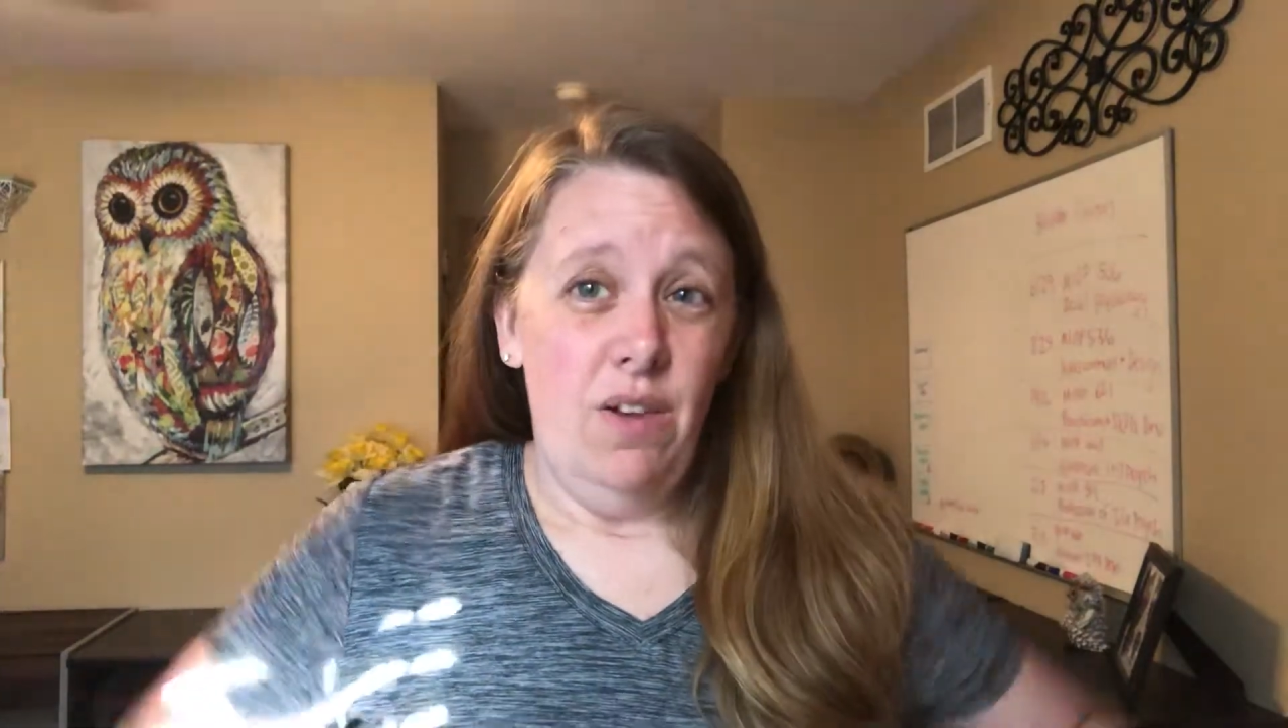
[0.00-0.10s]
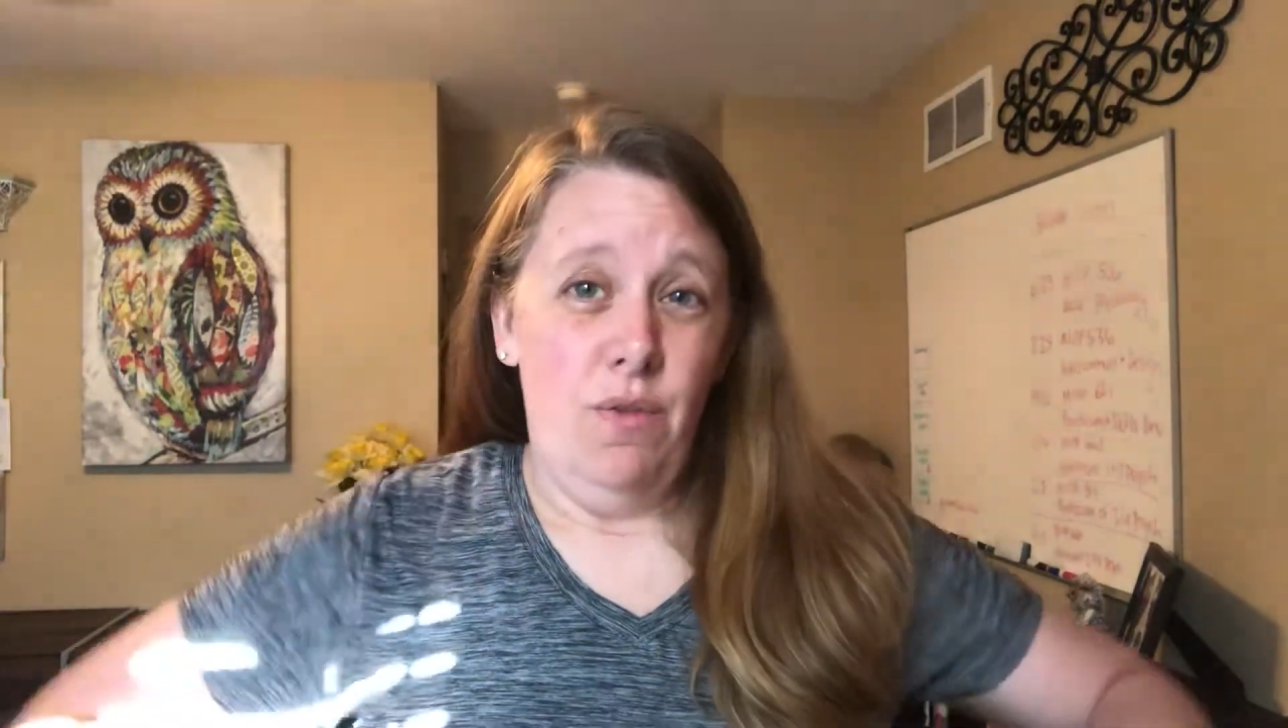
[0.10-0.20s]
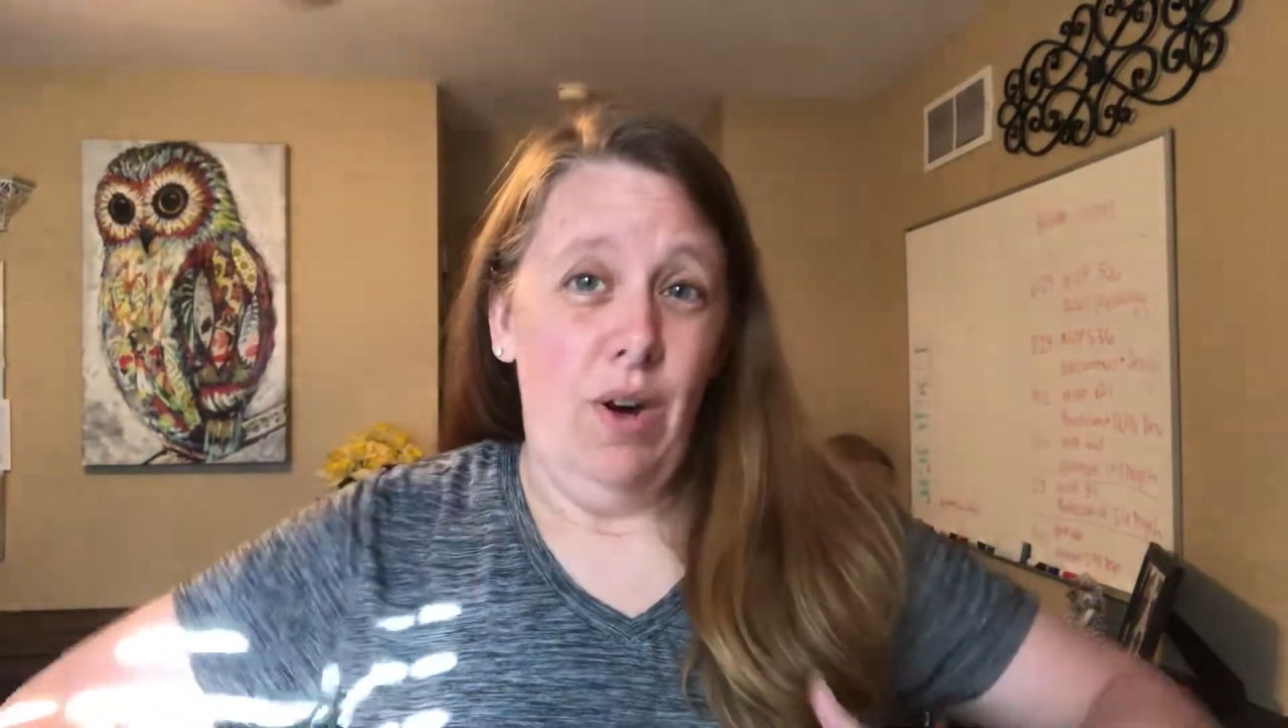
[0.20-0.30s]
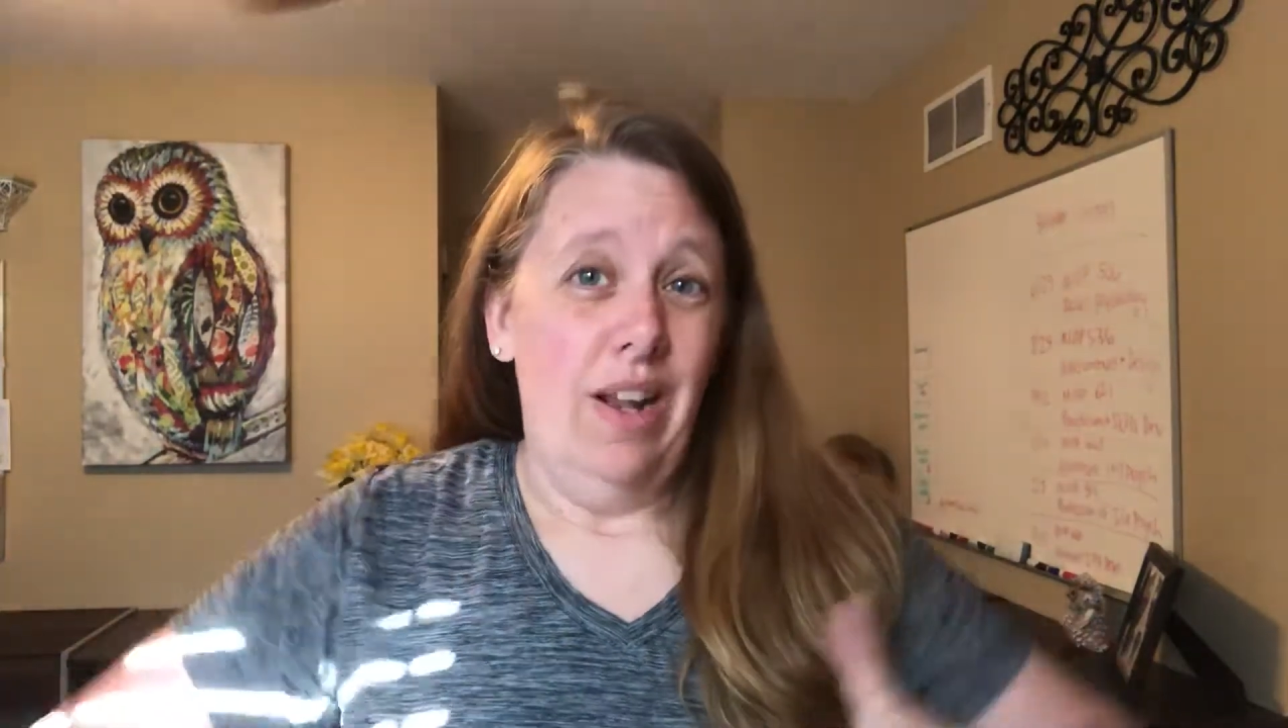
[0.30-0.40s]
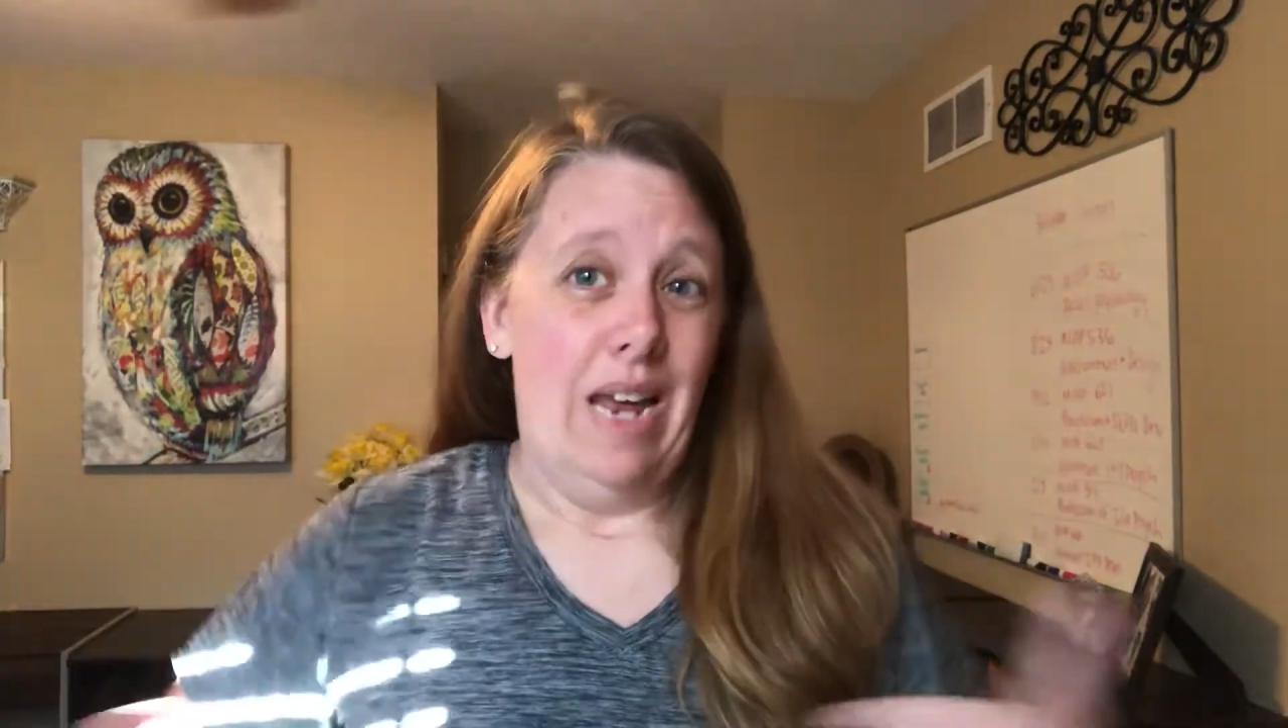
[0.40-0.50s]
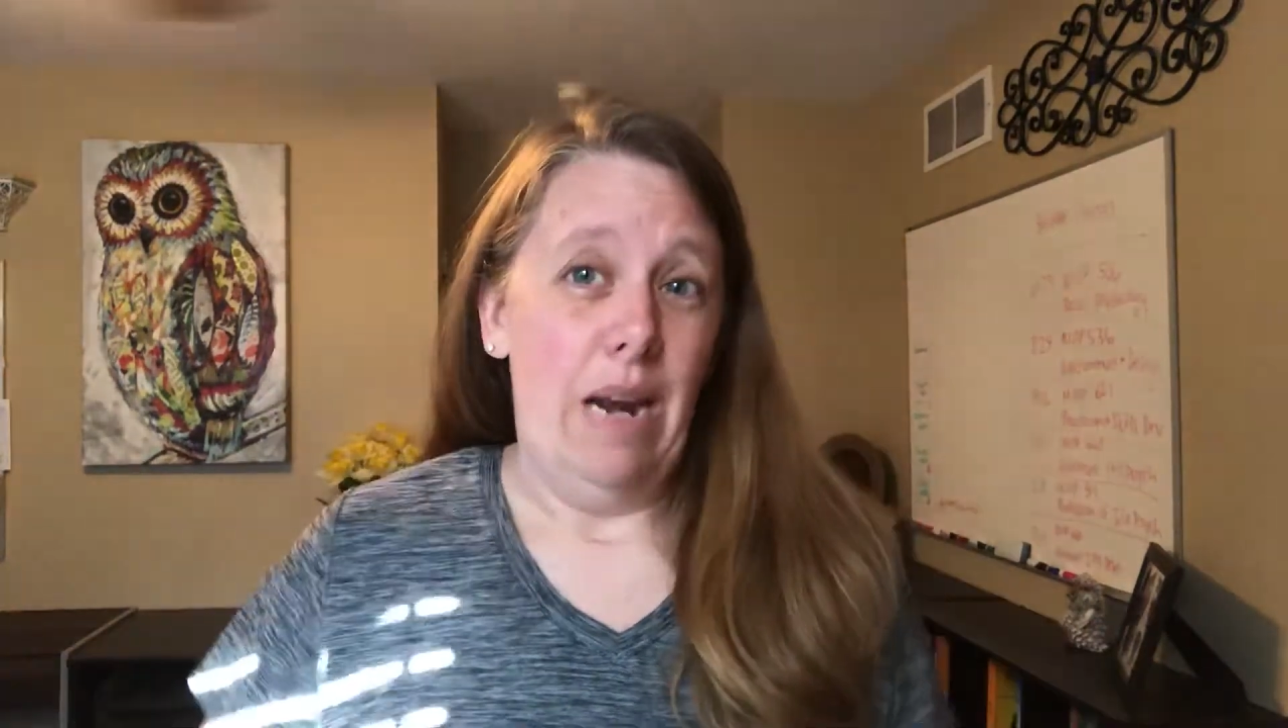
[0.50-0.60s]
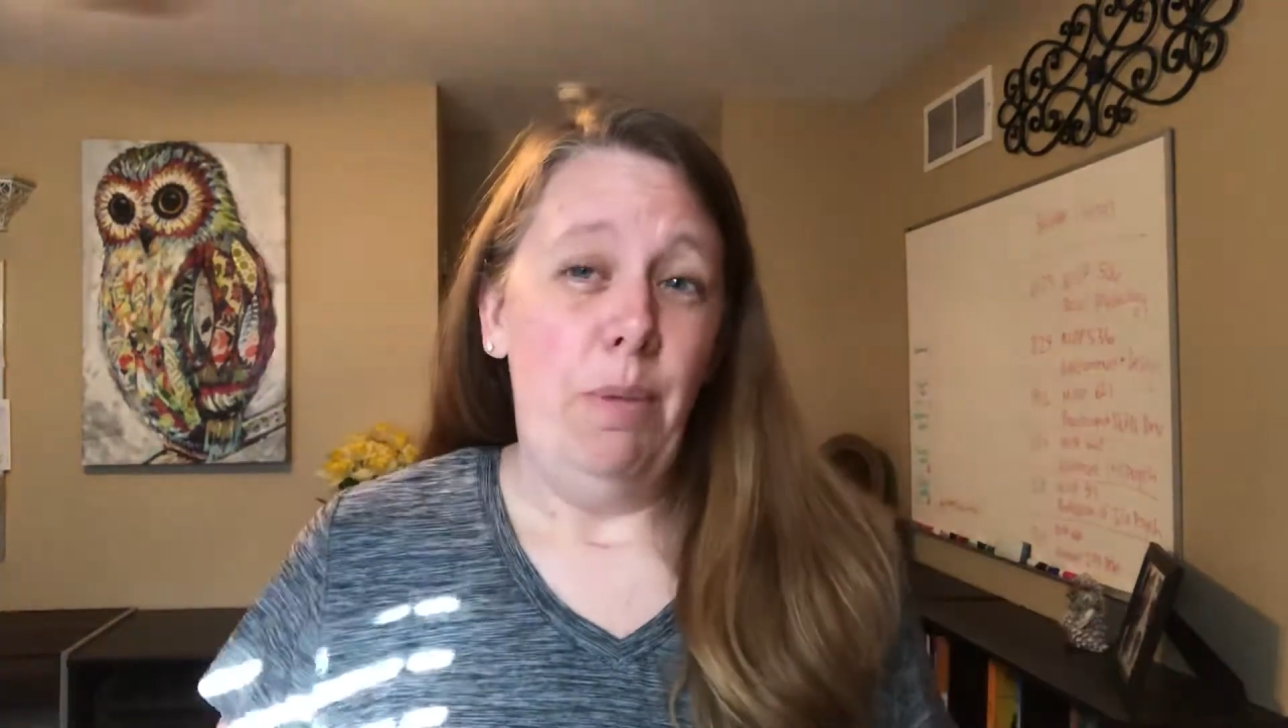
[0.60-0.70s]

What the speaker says: for a lot